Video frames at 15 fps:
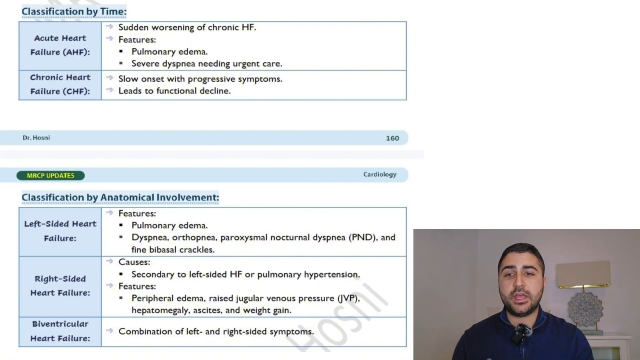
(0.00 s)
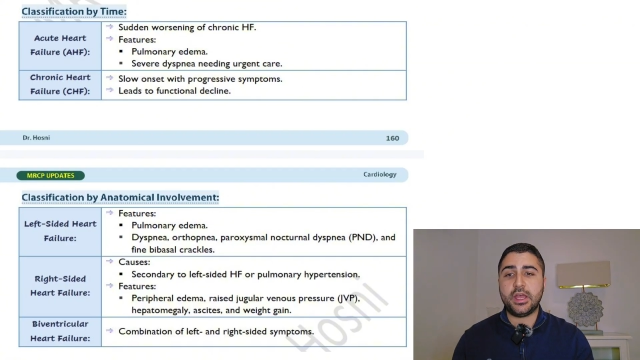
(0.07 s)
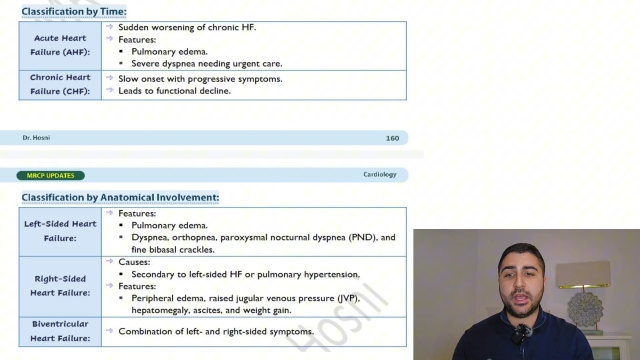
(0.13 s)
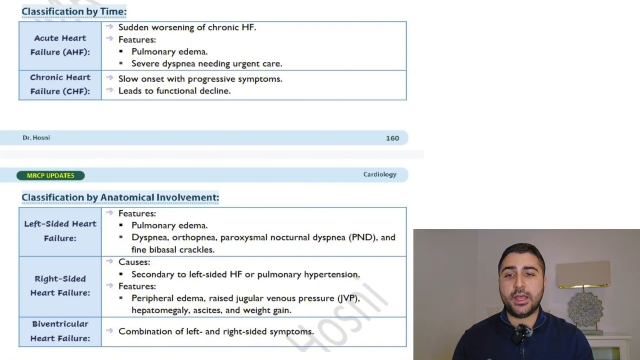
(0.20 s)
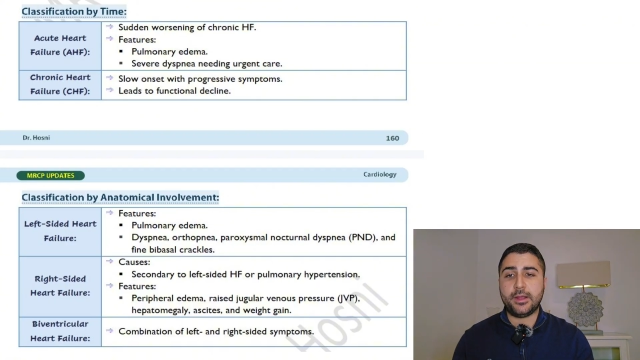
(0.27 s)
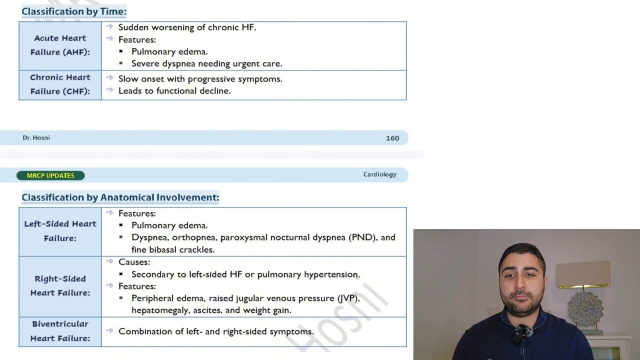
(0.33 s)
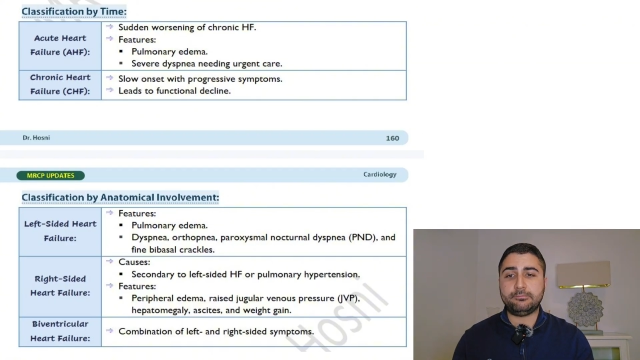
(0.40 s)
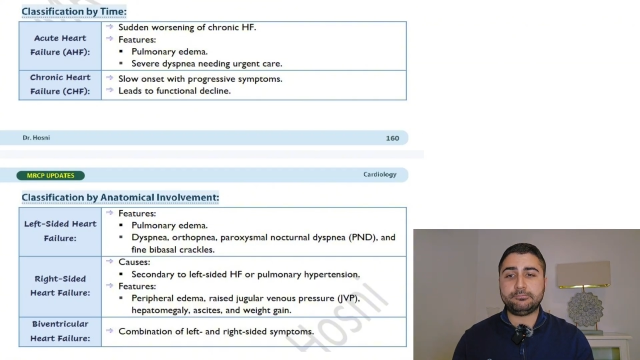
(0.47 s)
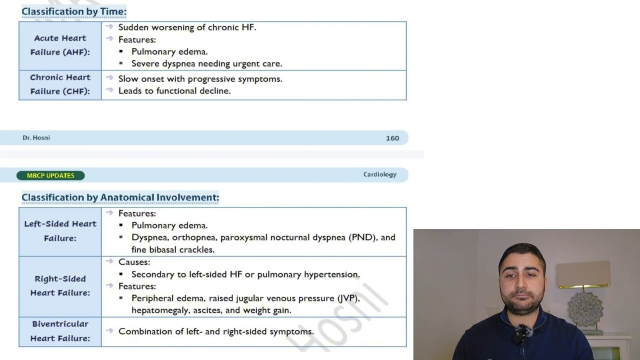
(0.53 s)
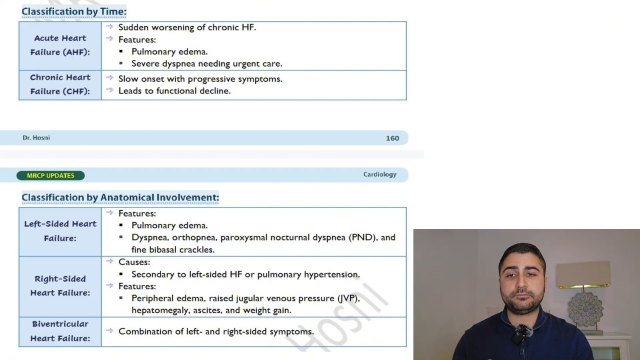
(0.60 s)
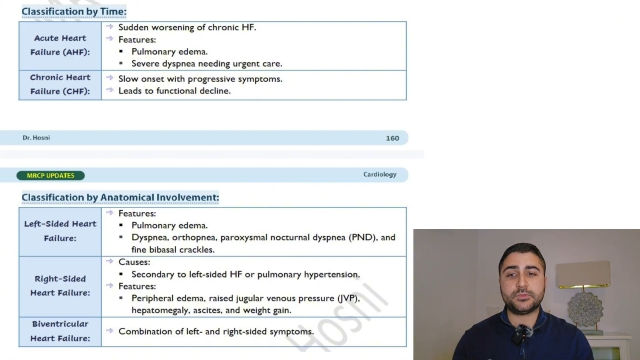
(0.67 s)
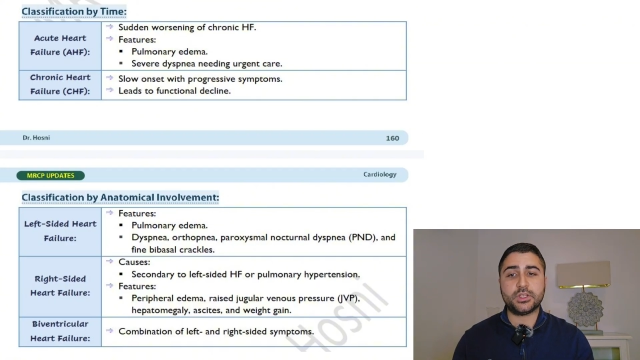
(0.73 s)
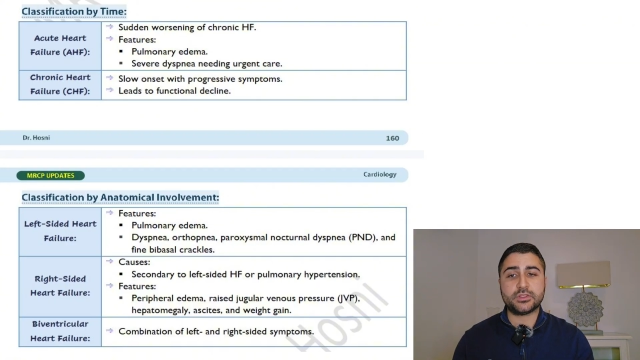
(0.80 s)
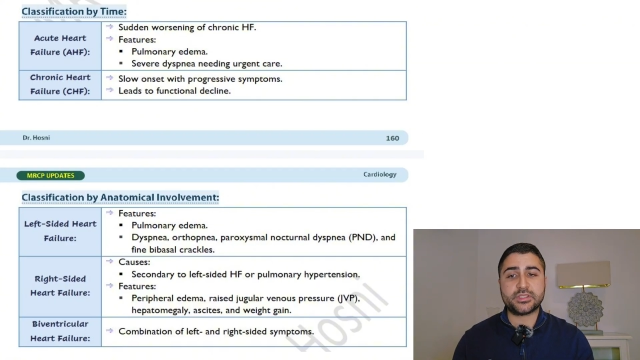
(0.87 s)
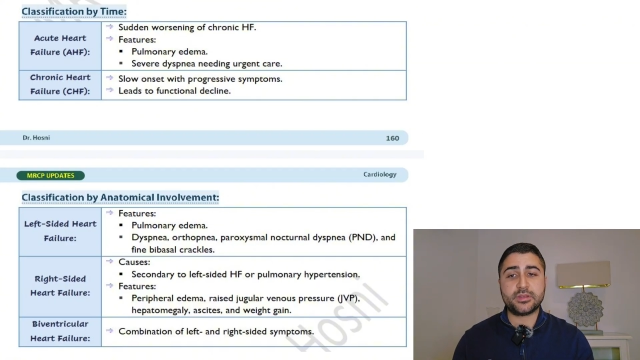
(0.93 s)

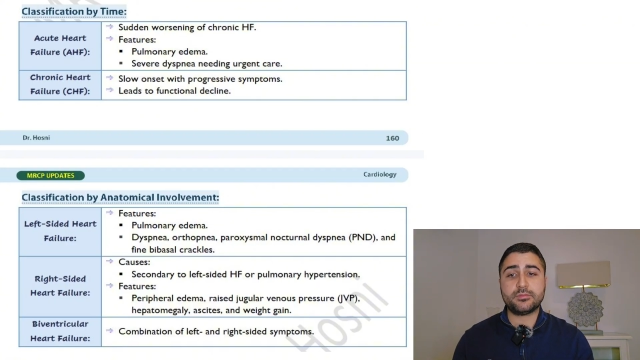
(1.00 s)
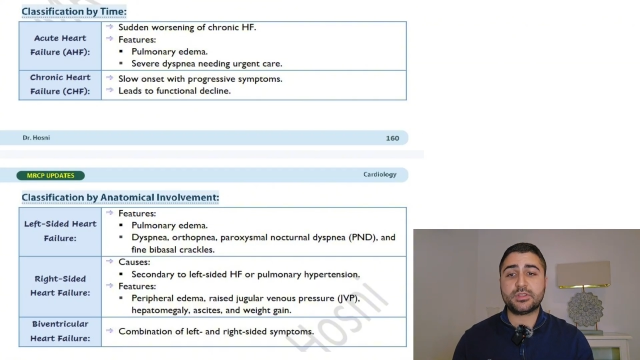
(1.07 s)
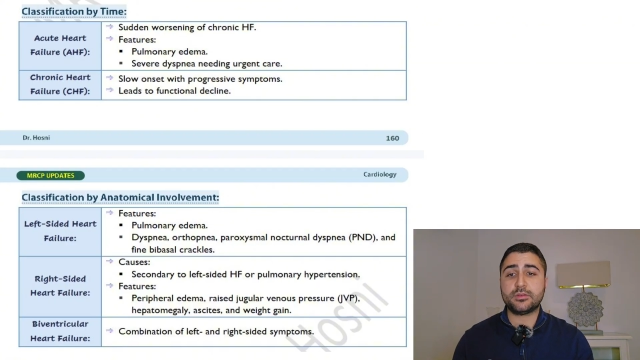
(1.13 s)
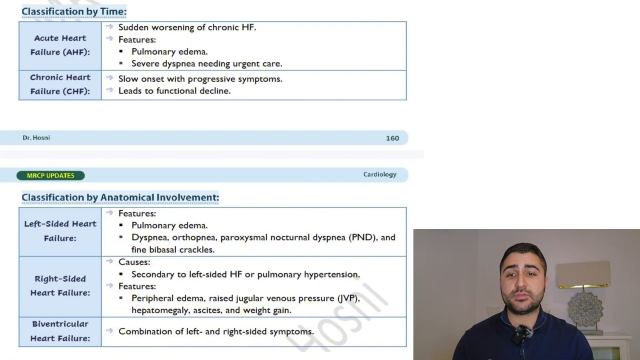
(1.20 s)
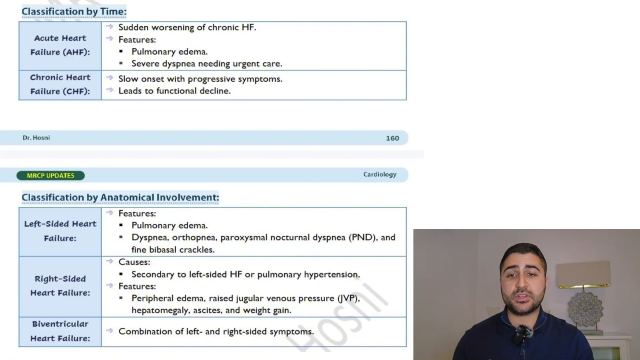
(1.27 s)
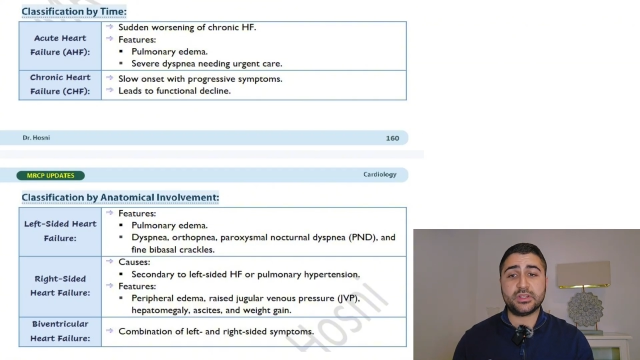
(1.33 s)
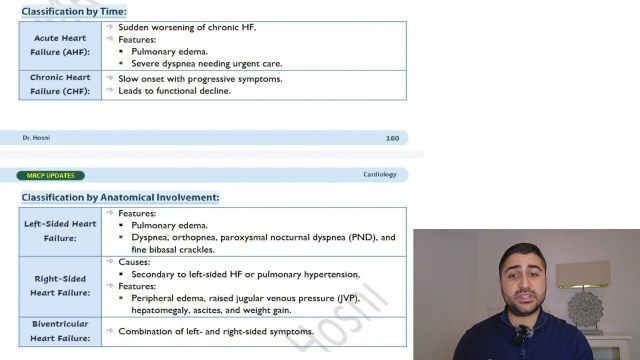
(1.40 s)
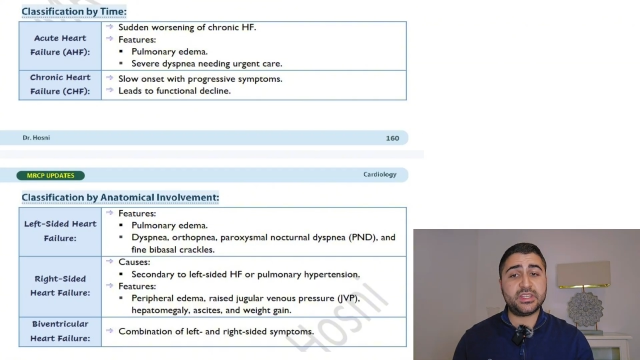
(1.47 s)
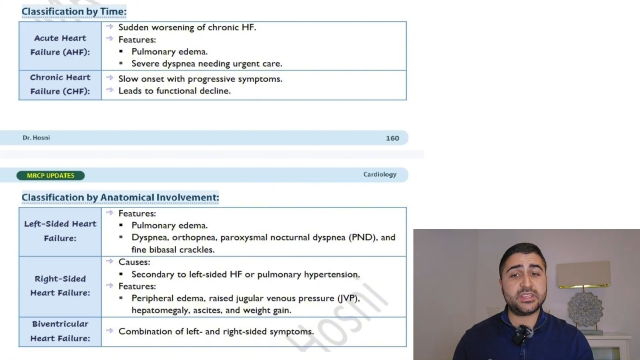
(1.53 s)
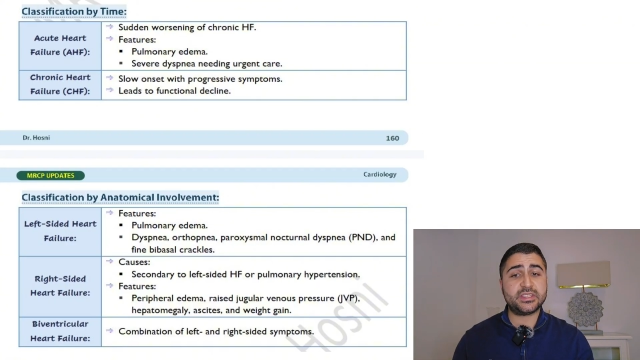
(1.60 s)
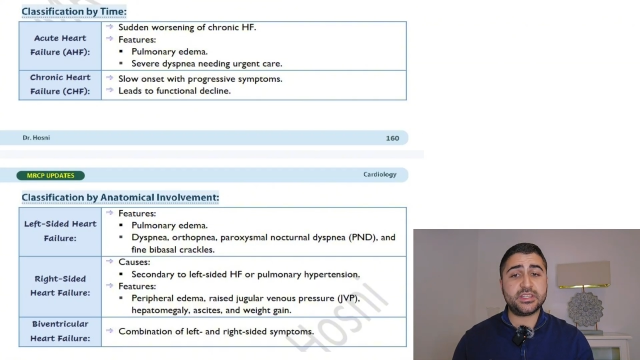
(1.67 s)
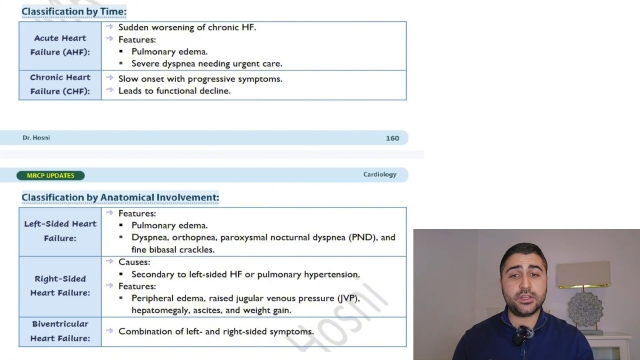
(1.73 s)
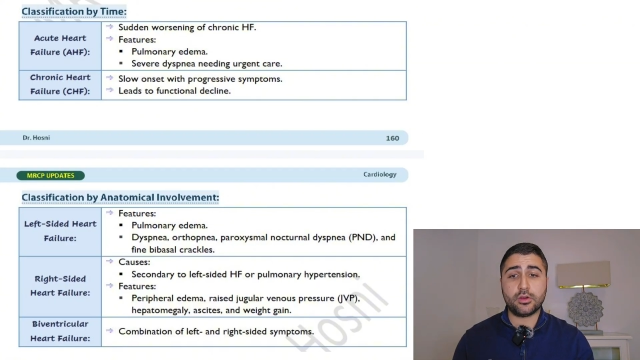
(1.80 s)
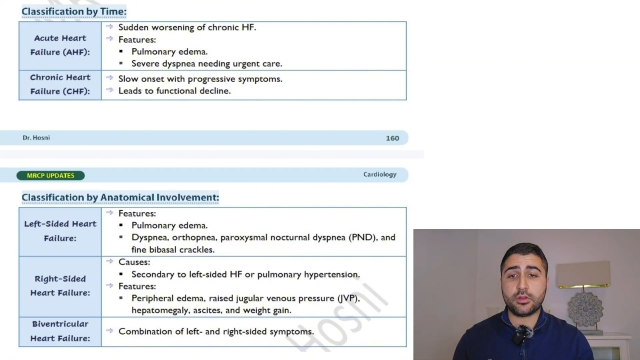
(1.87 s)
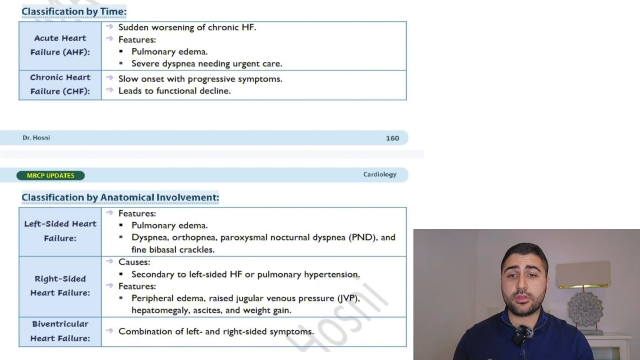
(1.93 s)
Symptoms are
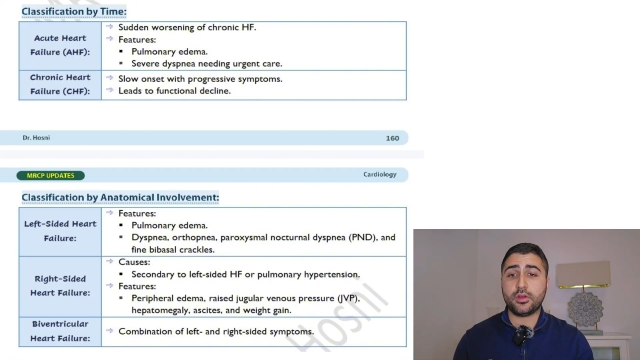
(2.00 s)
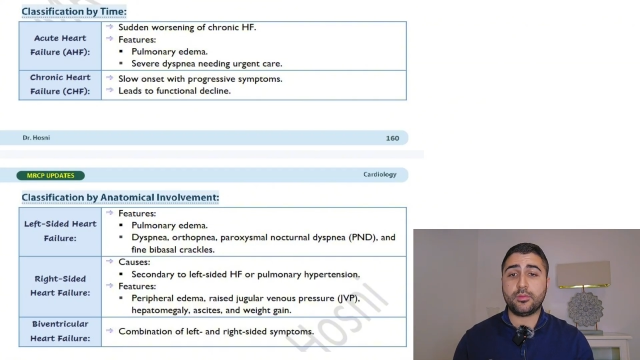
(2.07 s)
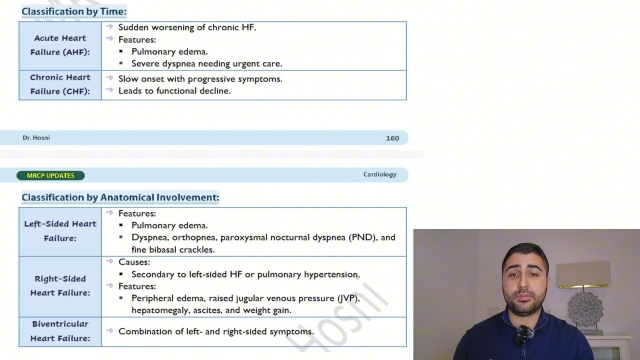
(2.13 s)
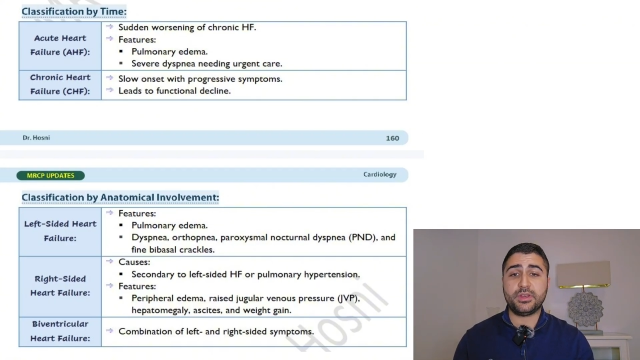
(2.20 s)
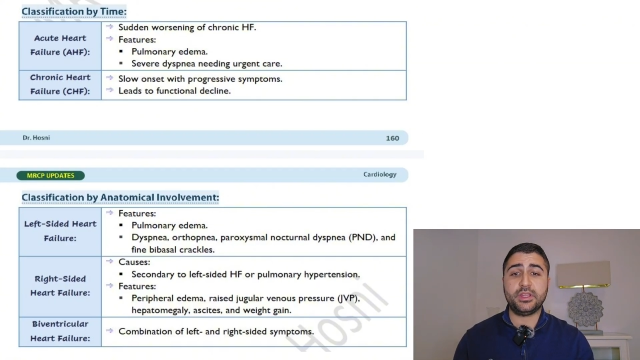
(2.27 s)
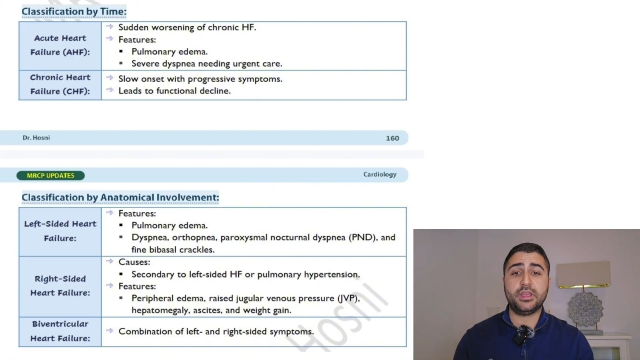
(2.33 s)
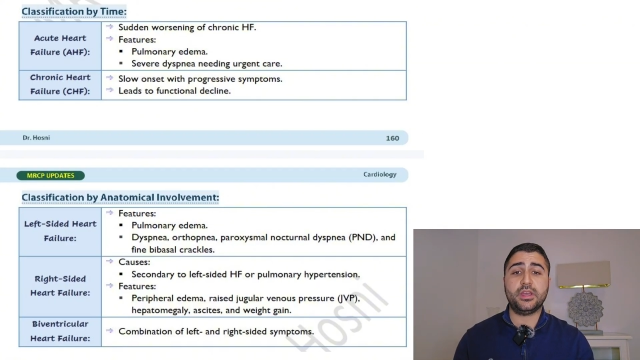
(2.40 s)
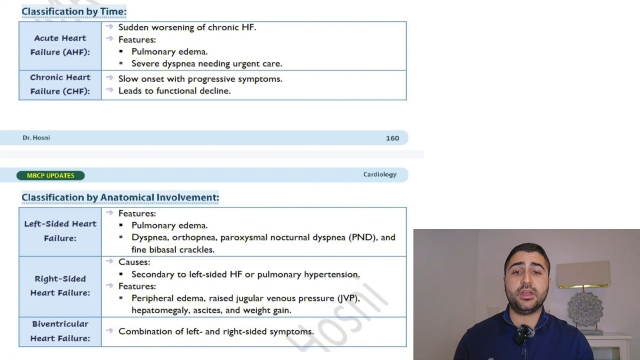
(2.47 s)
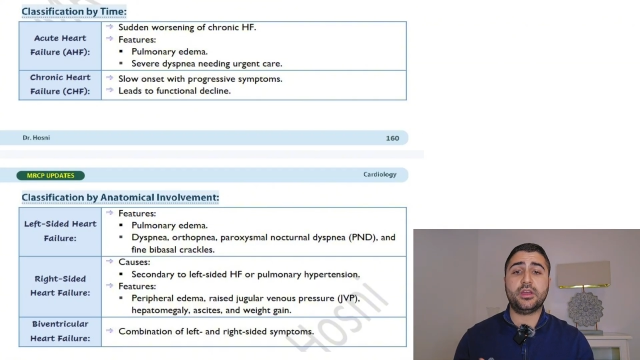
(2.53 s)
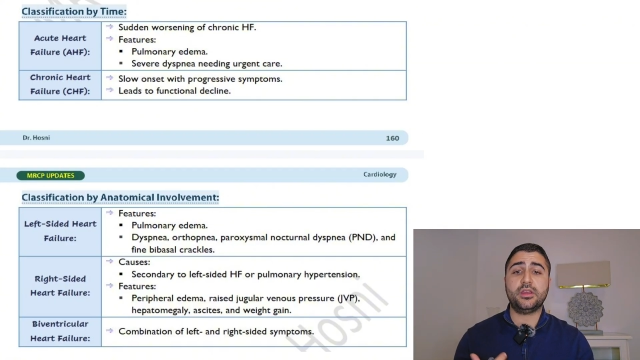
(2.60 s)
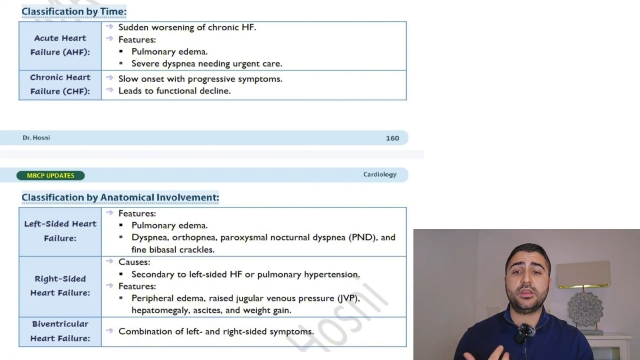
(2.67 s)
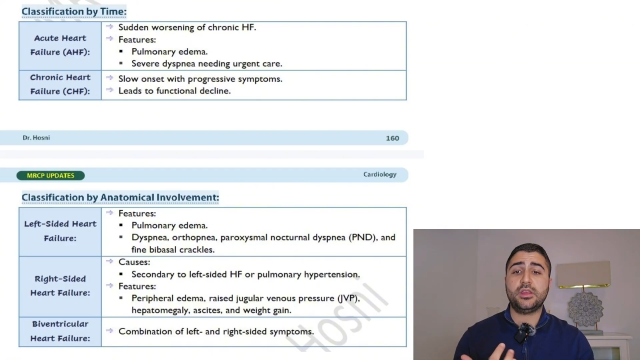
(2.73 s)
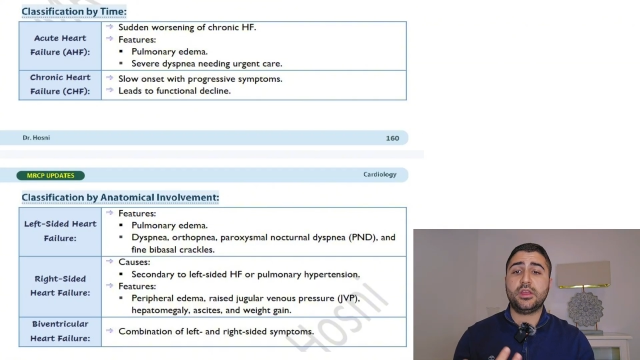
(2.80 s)
dyspnea, orthopnea,